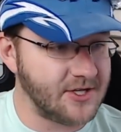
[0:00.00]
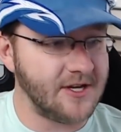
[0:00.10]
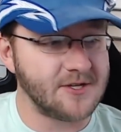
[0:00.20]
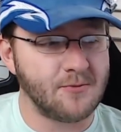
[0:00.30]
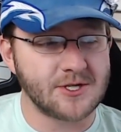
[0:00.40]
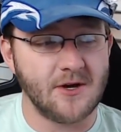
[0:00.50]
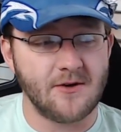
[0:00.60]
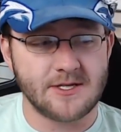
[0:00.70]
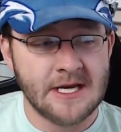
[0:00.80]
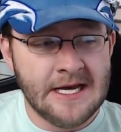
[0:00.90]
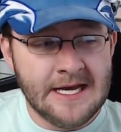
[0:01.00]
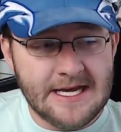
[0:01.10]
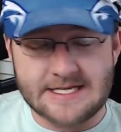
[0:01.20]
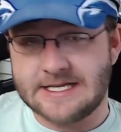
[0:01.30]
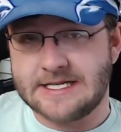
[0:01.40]
Chase Briscoe
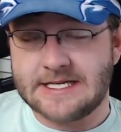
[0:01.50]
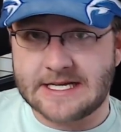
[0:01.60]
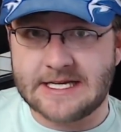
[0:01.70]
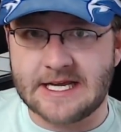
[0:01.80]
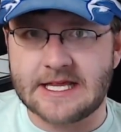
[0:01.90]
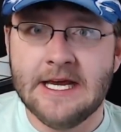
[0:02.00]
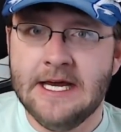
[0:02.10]
is in 16th.